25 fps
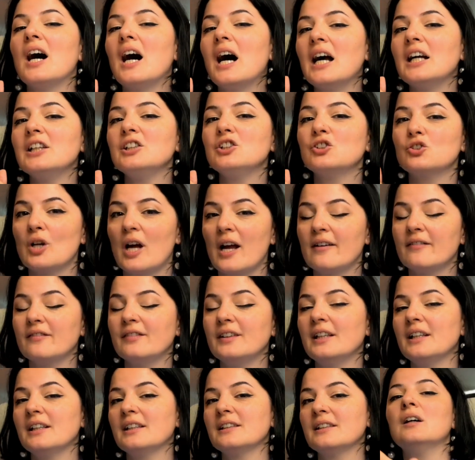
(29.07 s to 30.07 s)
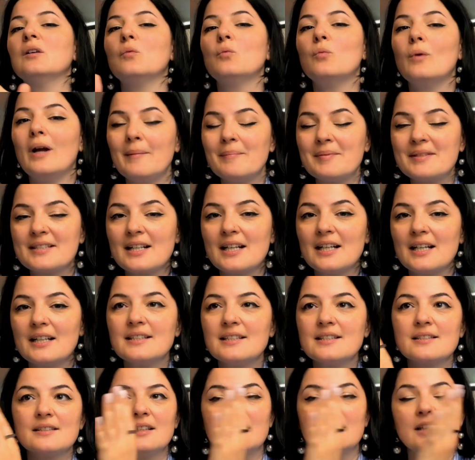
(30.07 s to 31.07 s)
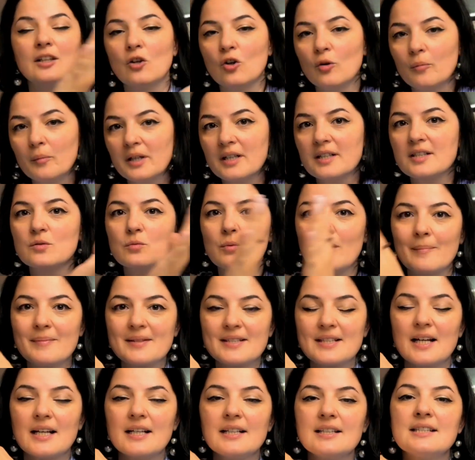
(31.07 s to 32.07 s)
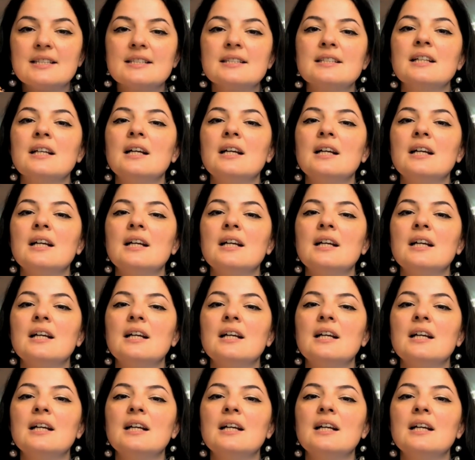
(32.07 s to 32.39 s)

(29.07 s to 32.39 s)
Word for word: high trafficked websites e-commerce websites